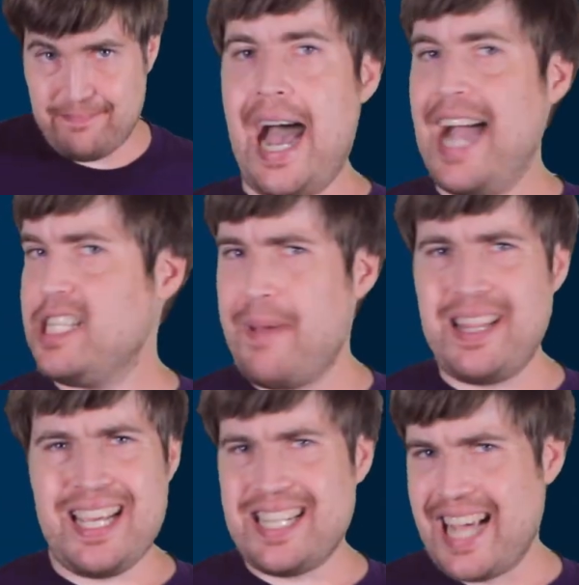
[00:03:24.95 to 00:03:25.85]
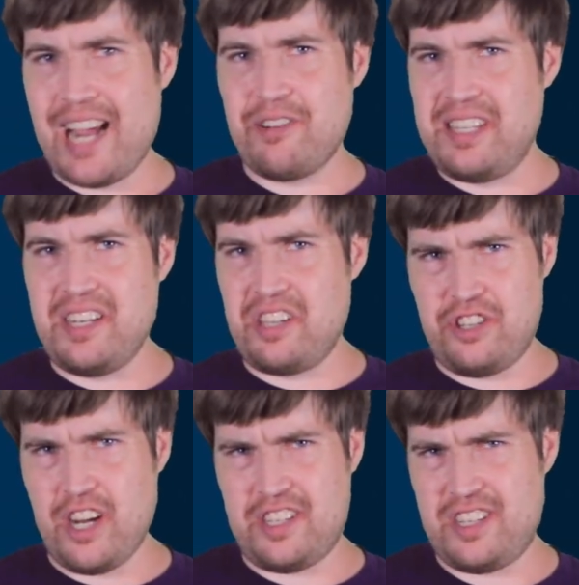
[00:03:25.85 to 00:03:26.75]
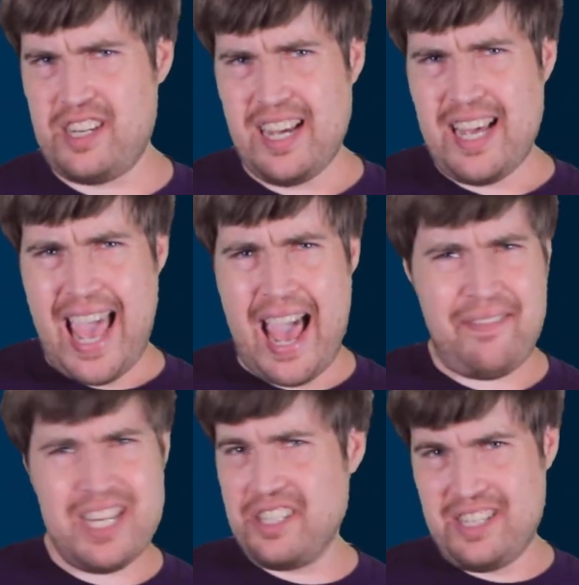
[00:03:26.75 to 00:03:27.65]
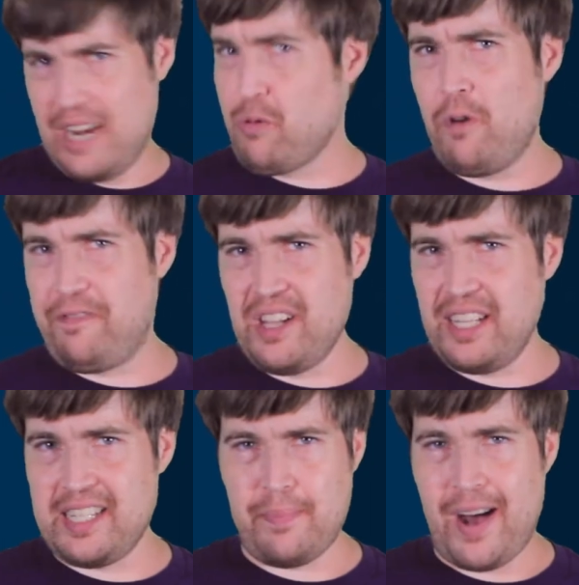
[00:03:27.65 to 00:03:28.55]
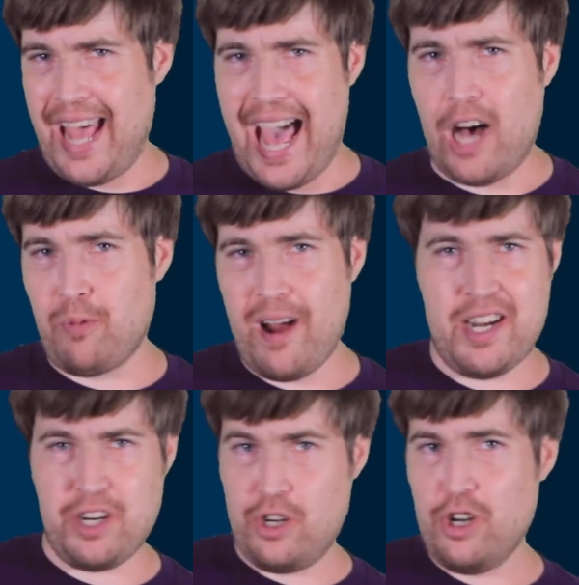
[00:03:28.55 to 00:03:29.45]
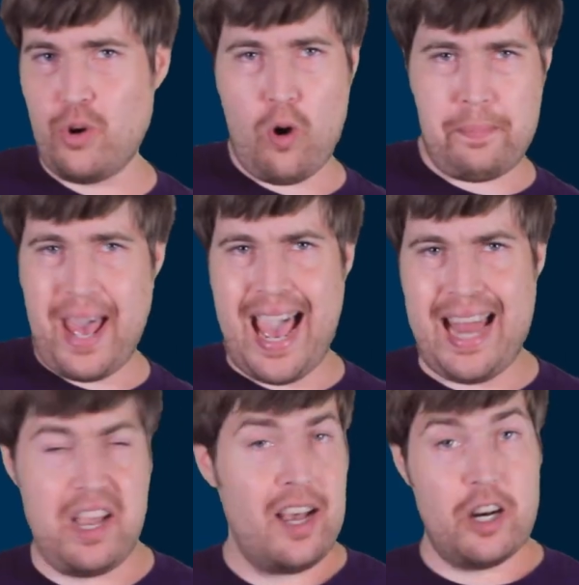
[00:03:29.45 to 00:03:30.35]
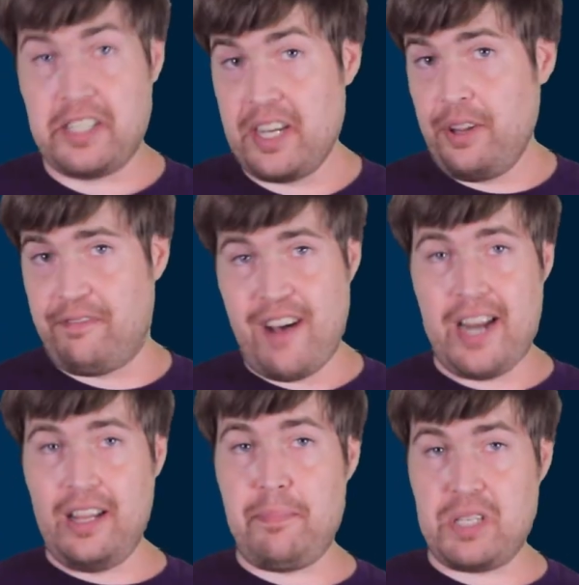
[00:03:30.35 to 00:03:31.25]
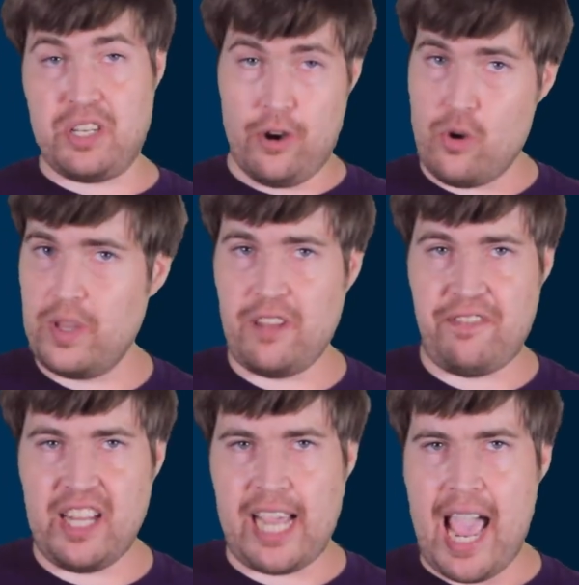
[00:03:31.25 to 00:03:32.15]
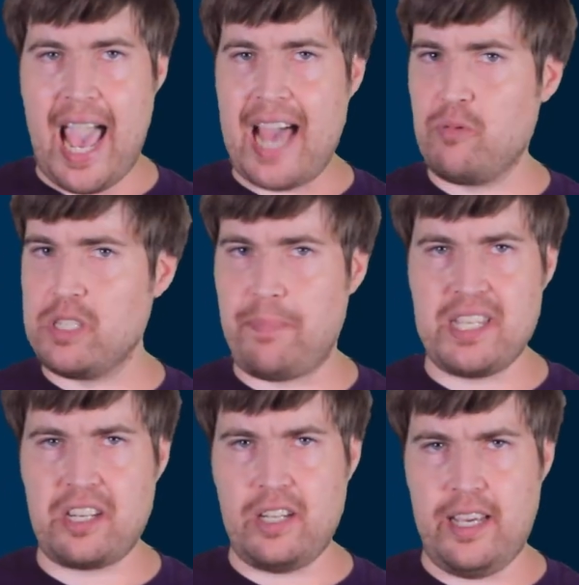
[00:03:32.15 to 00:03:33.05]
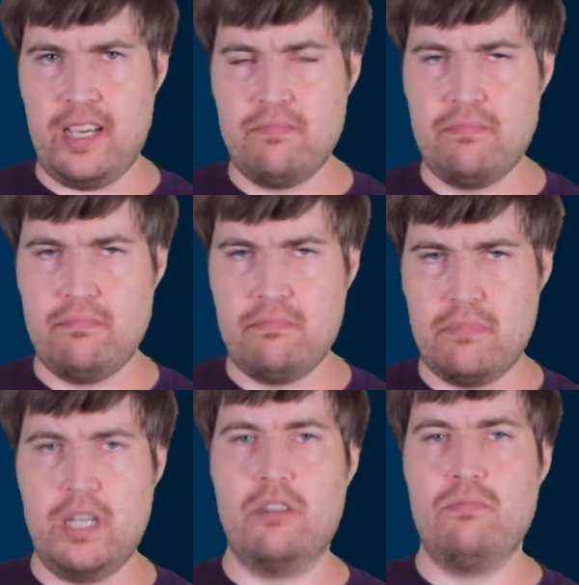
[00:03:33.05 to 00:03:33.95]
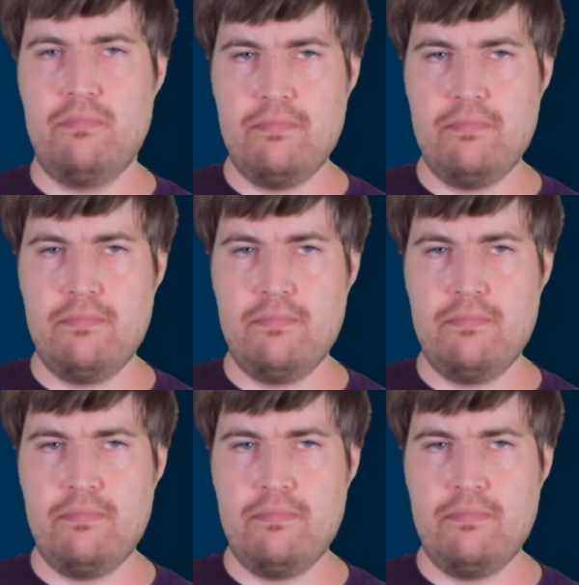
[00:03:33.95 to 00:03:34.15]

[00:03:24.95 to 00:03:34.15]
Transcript: I spent the entire season just having zero feelings about Halbrand, good or bad, until the final episode when the feeling I had was basically, oh.